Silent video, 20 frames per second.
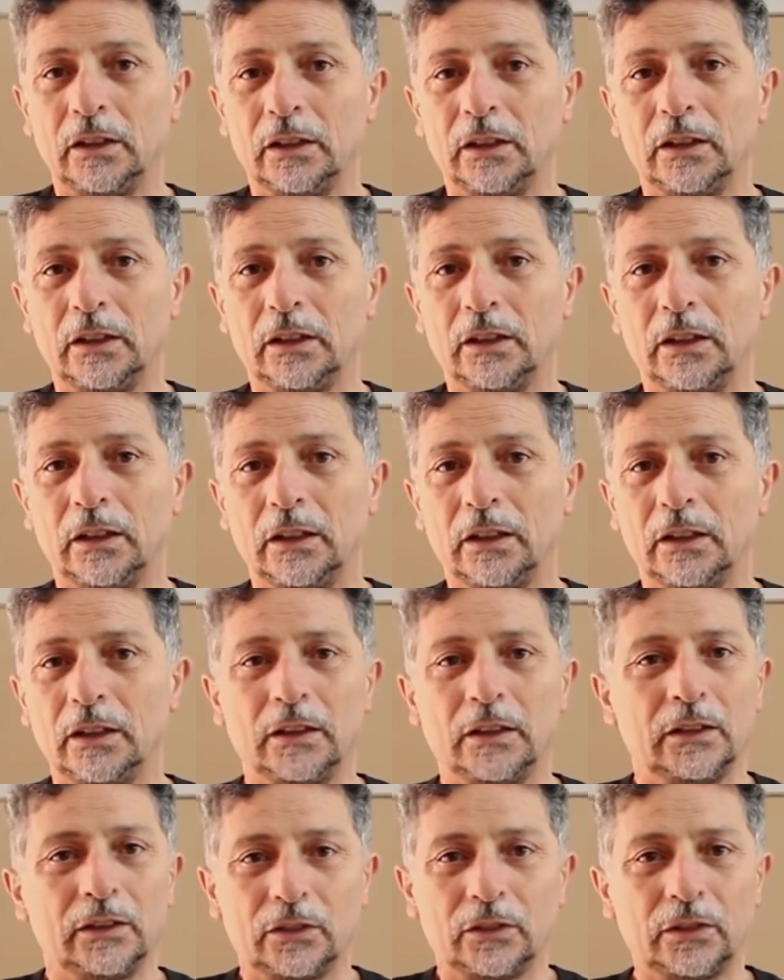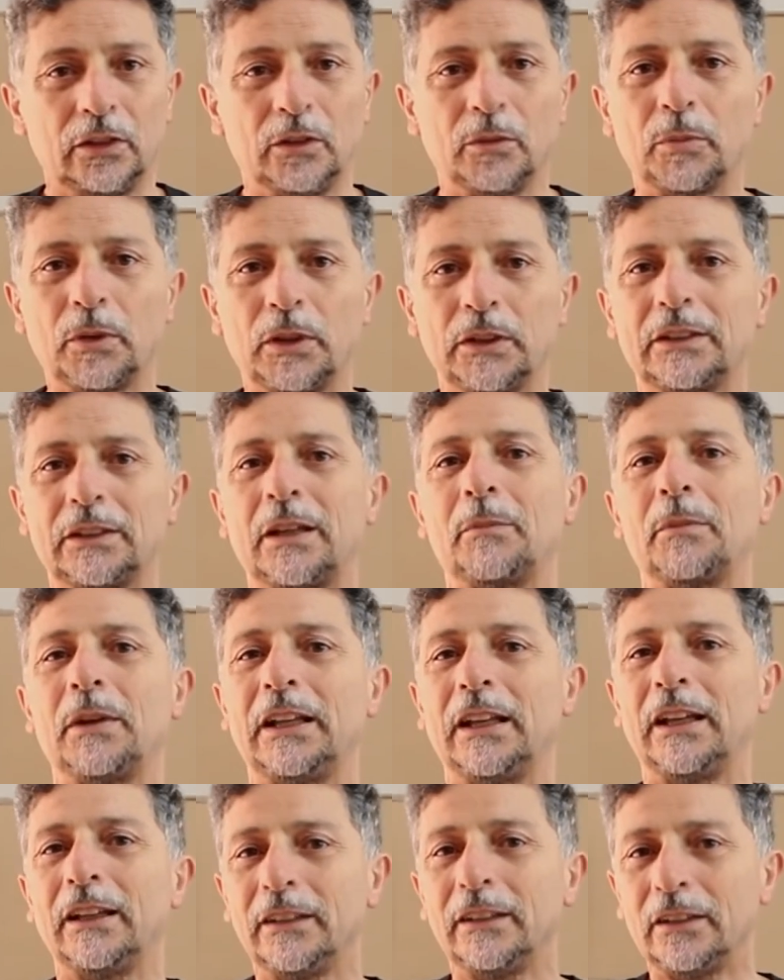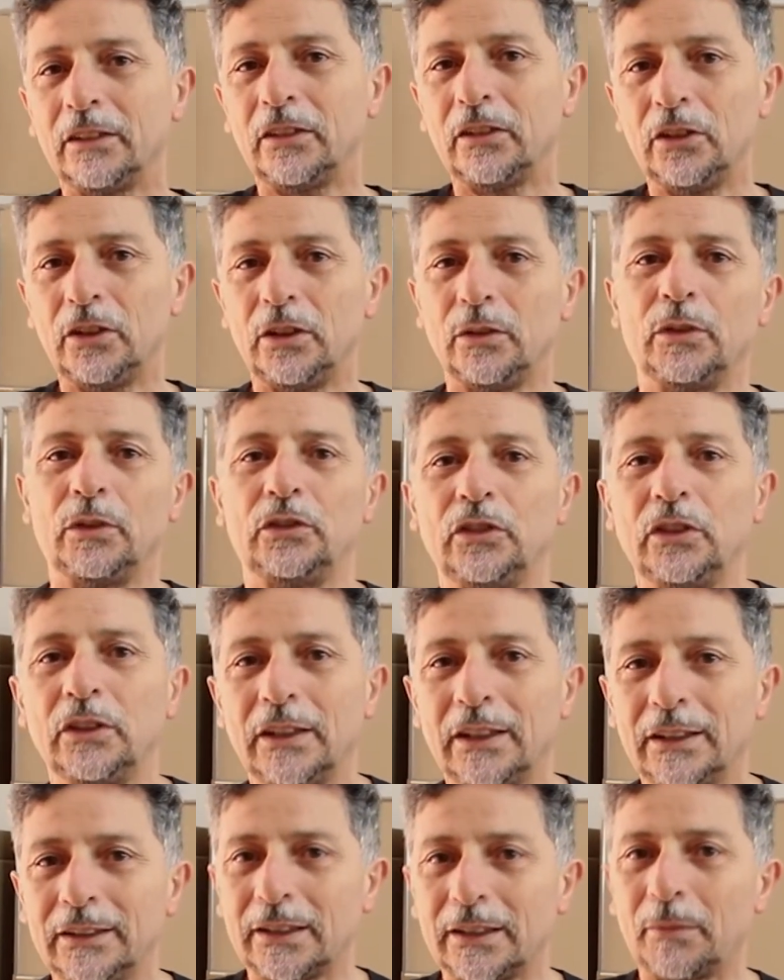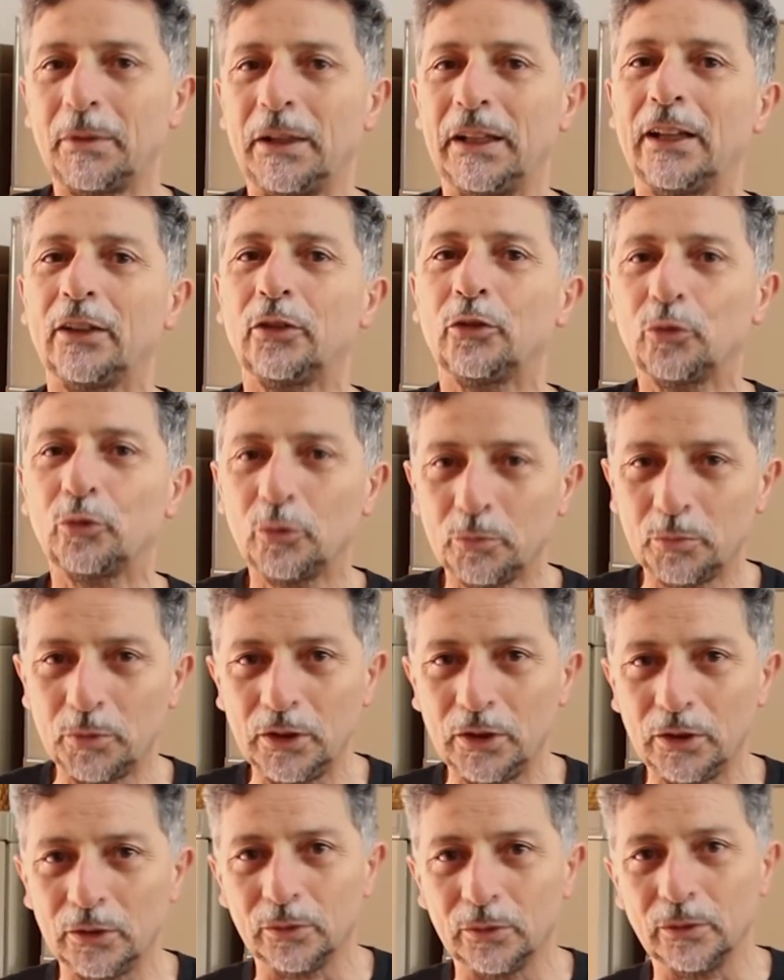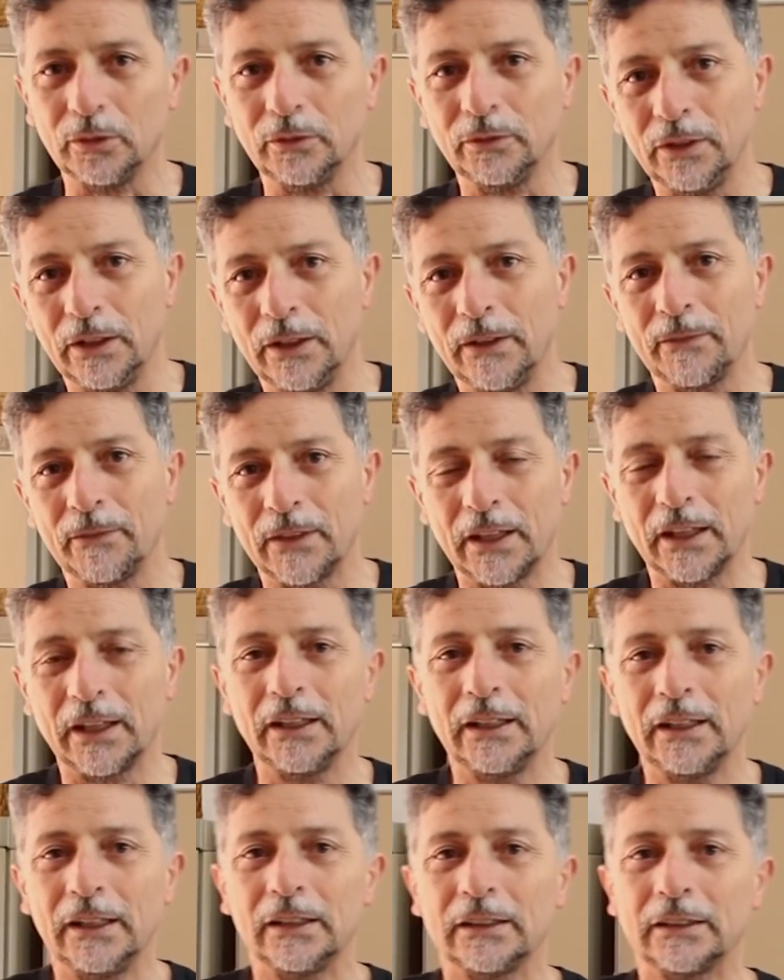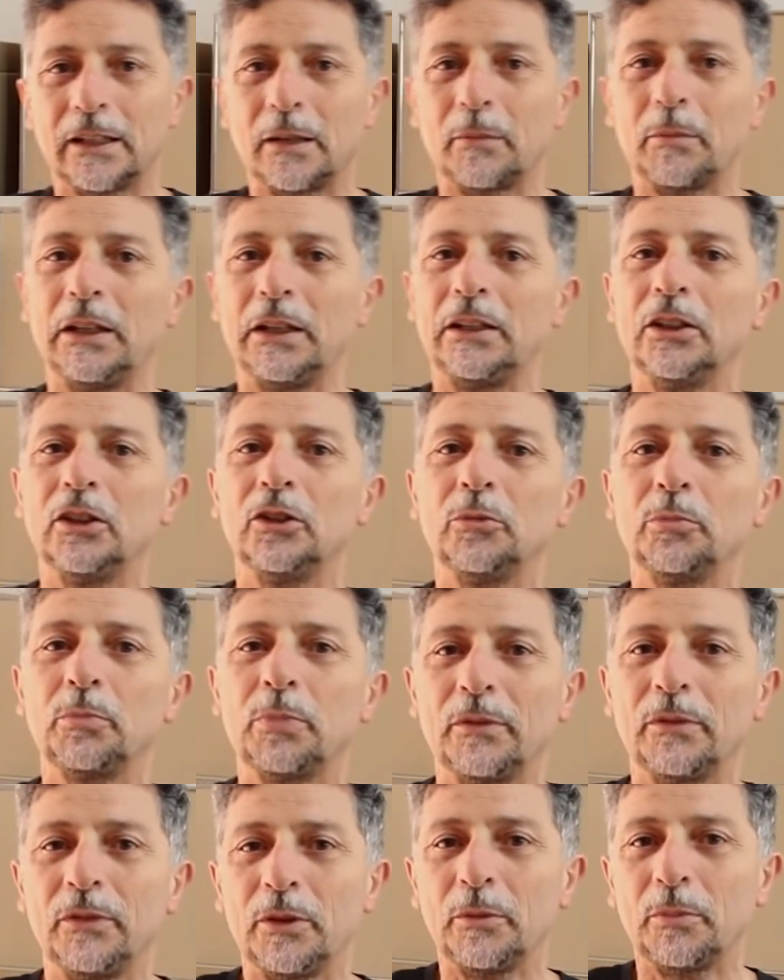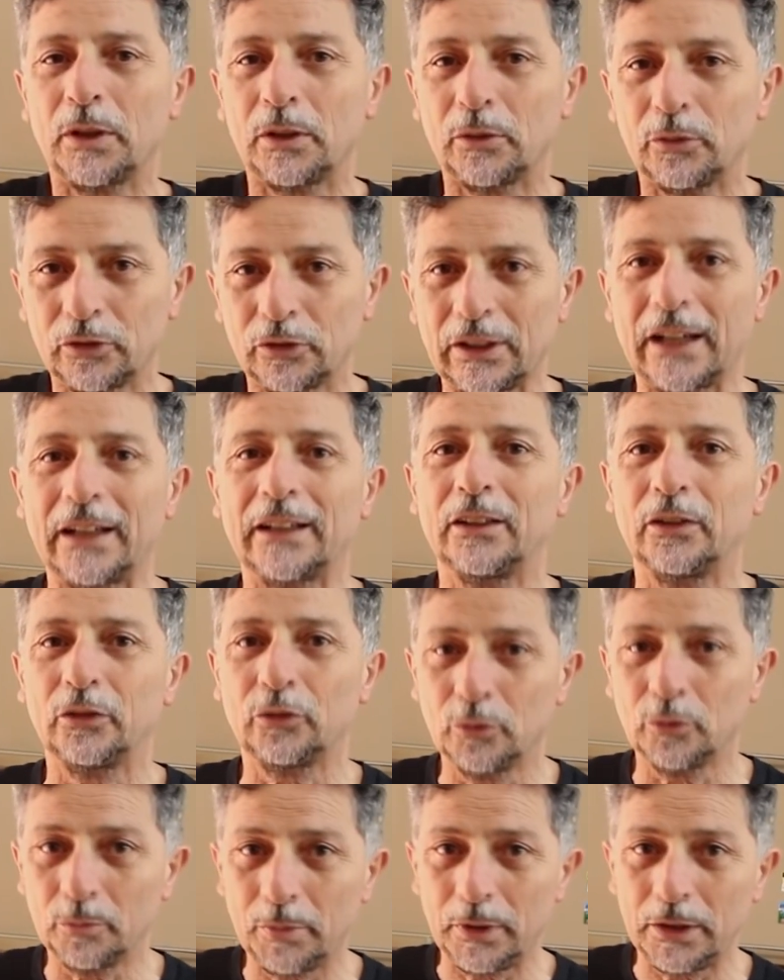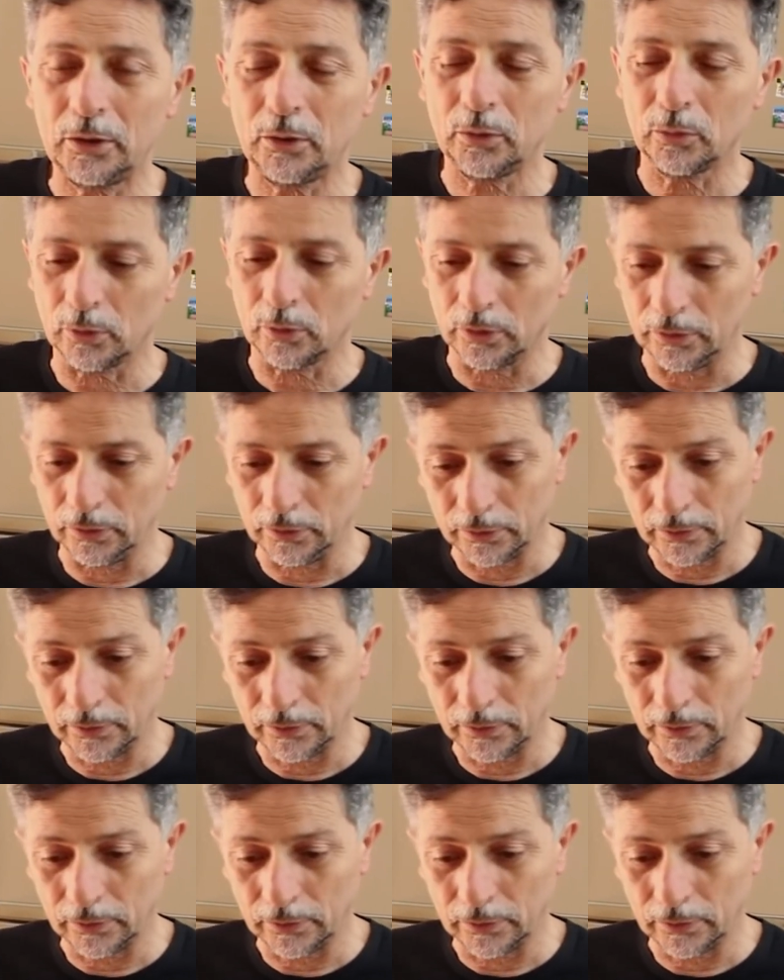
That is, you cannot work on this level. We have to work our way up. Work to reach the higher chakras.